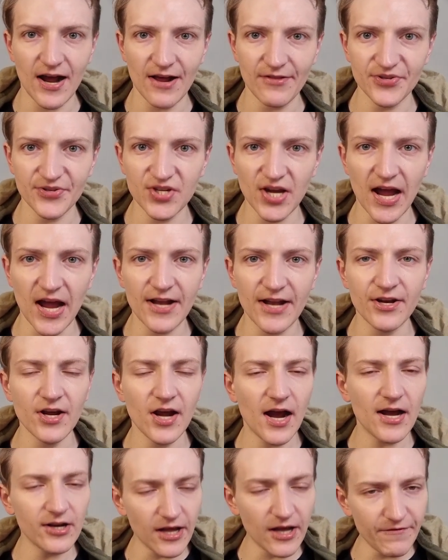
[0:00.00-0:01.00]
side, and
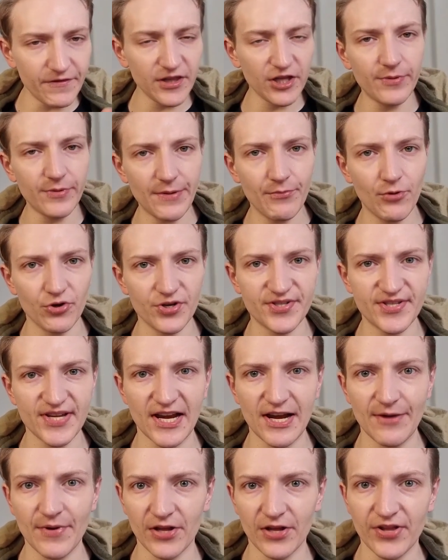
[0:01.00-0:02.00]
I'll have a little bit more to say
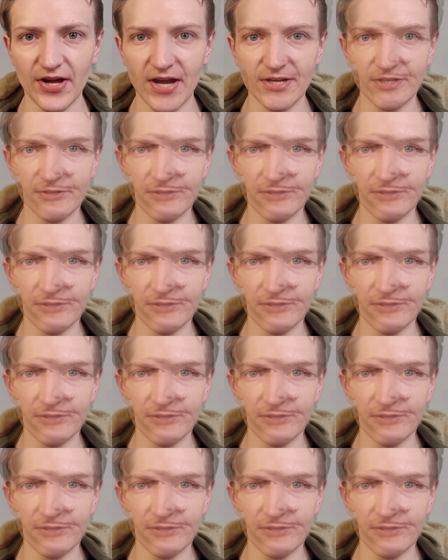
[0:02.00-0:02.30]
about that.